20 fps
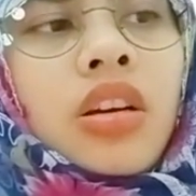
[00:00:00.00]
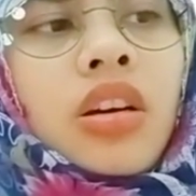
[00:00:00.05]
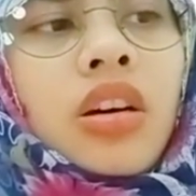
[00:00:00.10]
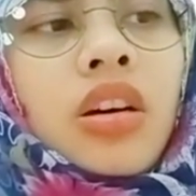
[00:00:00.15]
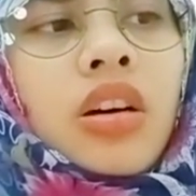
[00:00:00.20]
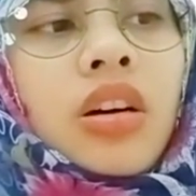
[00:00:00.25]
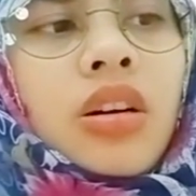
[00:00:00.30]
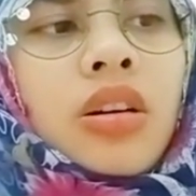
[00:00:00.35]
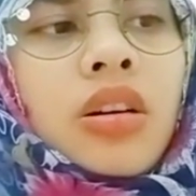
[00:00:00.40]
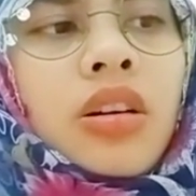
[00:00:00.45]

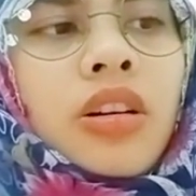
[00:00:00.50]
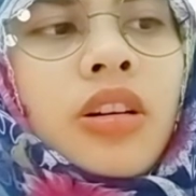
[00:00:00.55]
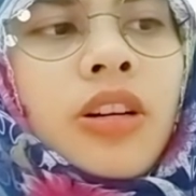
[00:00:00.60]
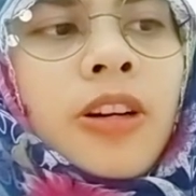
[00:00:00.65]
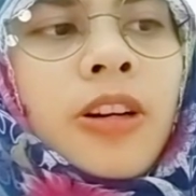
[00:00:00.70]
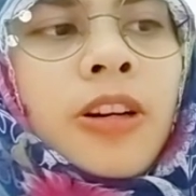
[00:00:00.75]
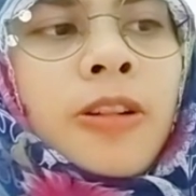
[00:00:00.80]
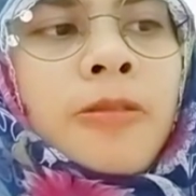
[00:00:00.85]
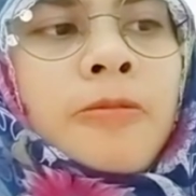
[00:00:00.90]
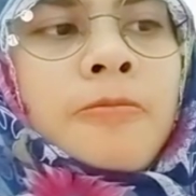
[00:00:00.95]

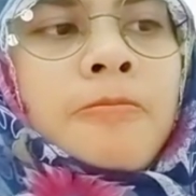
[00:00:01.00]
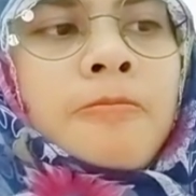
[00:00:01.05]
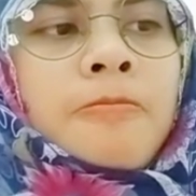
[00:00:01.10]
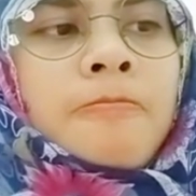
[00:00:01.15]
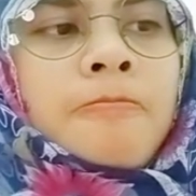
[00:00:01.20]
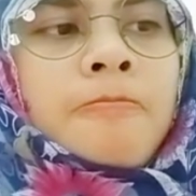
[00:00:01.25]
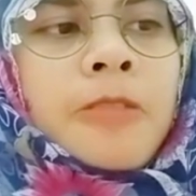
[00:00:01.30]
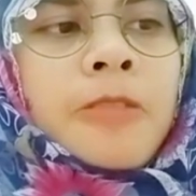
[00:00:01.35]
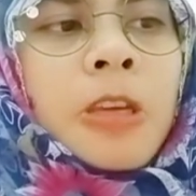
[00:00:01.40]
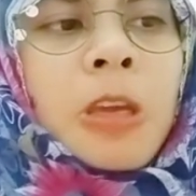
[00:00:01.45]

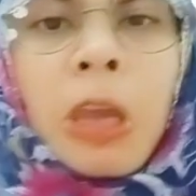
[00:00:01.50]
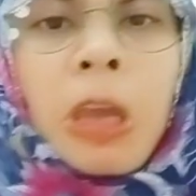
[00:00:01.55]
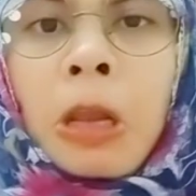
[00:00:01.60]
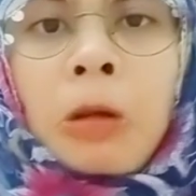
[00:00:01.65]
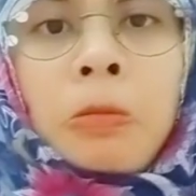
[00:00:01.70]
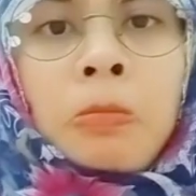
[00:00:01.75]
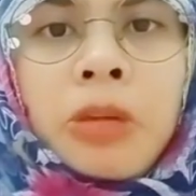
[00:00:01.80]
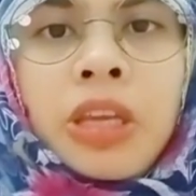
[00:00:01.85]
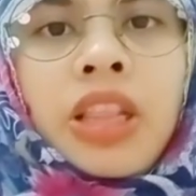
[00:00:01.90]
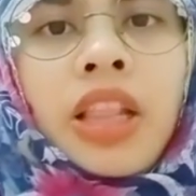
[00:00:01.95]
can
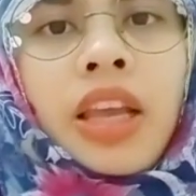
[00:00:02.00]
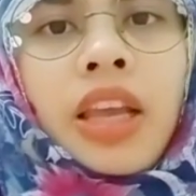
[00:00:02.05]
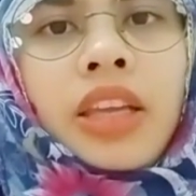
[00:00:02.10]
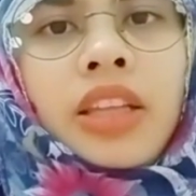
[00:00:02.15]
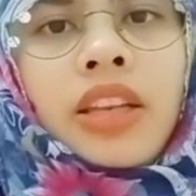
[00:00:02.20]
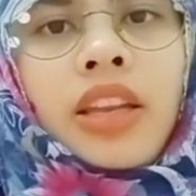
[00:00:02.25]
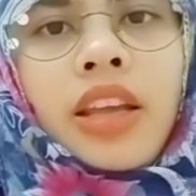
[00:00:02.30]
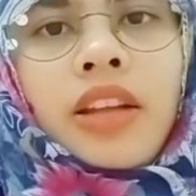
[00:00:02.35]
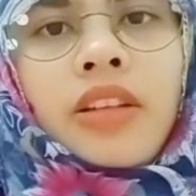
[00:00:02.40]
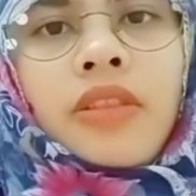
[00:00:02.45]
be like
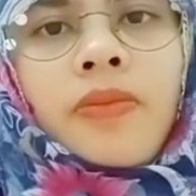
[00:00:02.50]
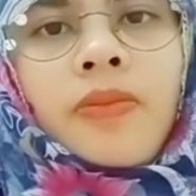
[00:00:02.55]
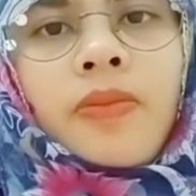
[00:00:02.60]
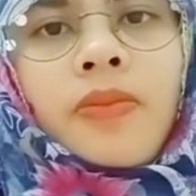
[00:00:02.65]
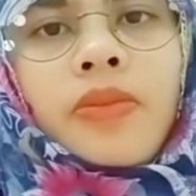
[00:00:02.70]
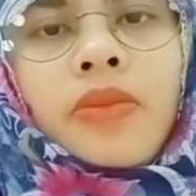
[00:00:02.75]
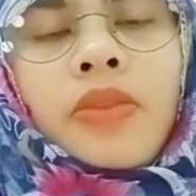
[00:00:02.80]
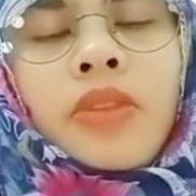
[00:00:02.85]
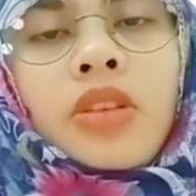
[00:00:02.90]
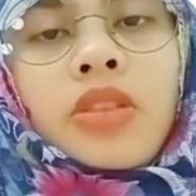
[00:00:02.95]
that.
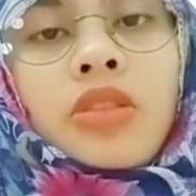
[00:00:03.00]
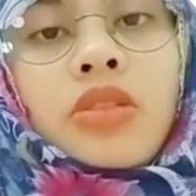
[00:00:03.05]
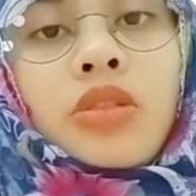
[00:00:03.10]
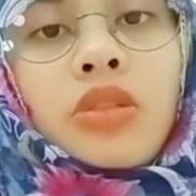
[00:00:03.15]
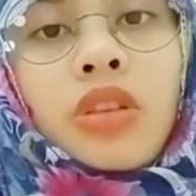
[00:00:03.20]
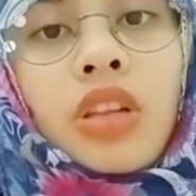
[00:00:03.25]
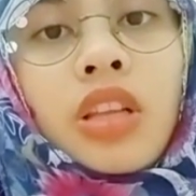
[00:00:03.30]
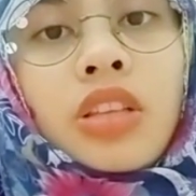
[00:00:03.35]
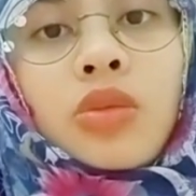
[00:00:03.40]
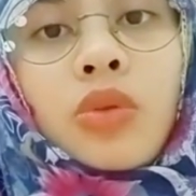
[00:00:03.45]
So
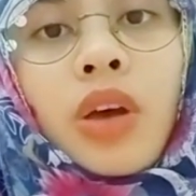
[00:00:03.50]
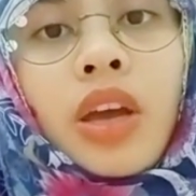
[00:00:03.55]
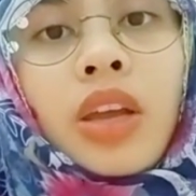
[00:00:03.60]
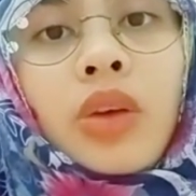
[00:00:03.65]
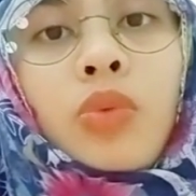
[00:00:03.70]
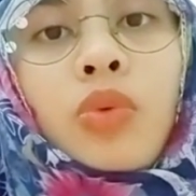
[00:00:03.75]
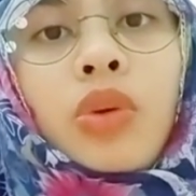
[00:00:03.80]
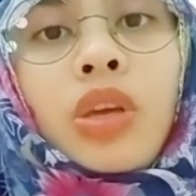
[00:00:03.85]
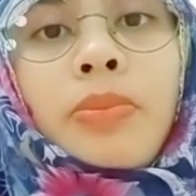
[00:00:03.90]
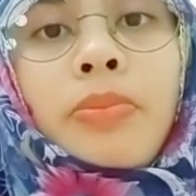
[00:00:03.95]
that's why
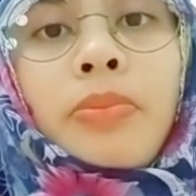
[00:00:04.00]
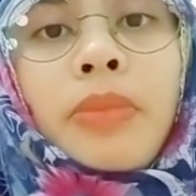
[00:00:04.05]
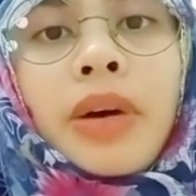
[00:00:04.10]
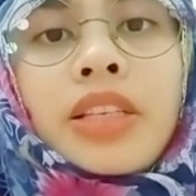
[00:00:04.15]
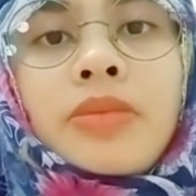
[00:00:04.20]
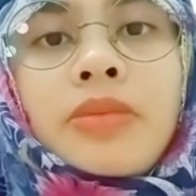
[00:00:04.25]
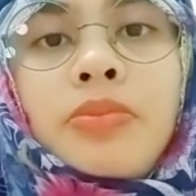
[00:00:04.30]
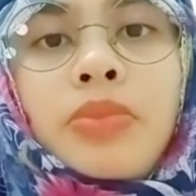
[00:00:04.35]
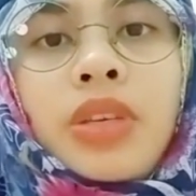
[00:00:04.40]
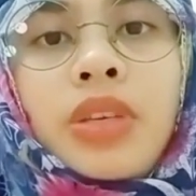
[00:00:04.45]
we
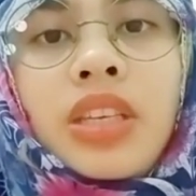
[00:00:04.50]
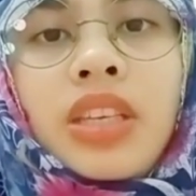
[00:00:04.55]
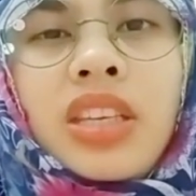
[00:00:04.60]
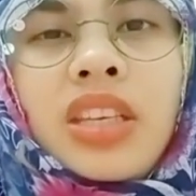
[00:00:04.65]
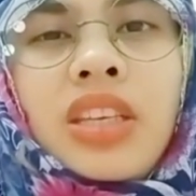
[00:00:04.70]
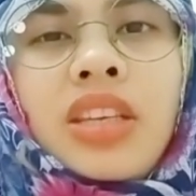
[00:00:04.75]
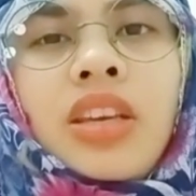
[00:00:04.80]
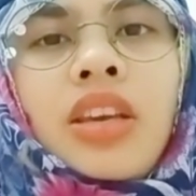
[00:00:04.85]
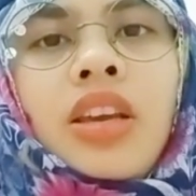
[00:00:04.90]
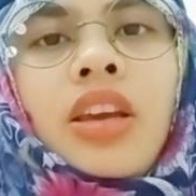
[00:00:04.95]
must be
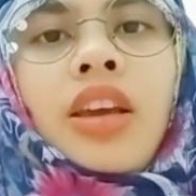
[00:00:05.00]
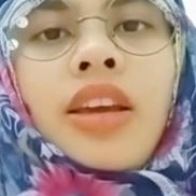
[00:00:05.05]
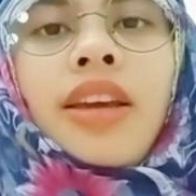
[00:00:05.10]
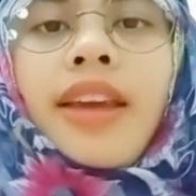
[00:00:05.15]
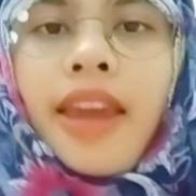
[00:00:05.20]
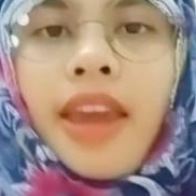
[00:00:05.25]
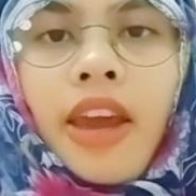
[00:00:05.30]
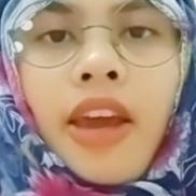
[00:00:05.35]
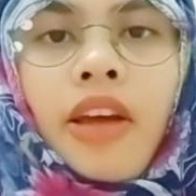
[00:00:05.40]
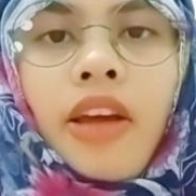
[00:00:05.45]

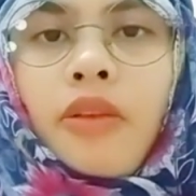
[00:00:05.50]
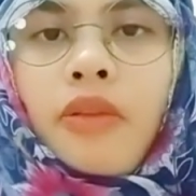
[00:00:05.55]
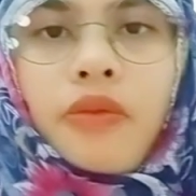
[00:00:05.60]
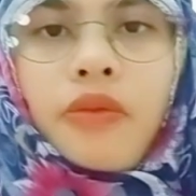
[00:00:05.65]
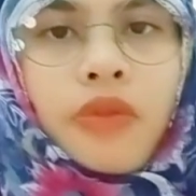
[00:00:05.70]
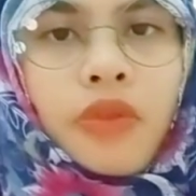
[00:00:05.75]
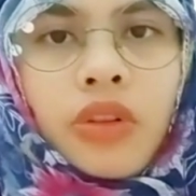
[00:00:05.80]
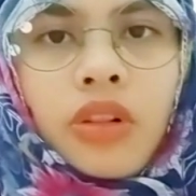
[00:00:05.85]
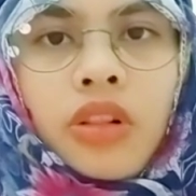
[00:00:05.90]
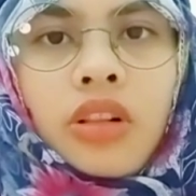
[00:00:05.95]

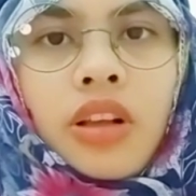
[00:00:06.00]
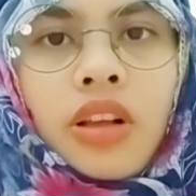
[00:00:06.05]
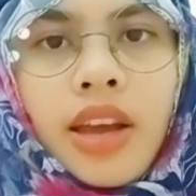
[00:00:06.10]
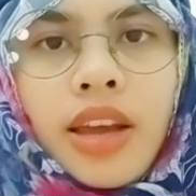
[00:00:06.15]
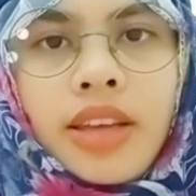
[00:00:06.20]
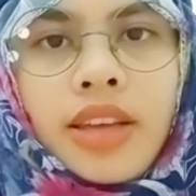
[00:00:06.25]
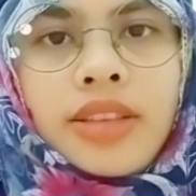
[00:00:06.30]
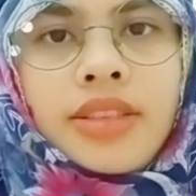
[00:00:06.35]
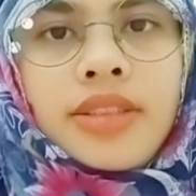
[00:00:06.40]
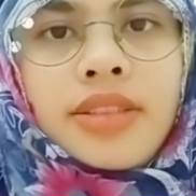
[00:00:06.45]
careful,
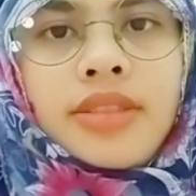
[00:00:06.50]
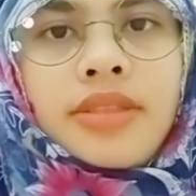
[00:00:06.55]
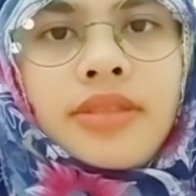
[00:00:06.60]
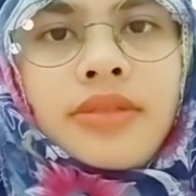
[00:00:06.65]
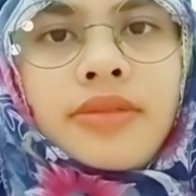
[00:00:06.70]
guys.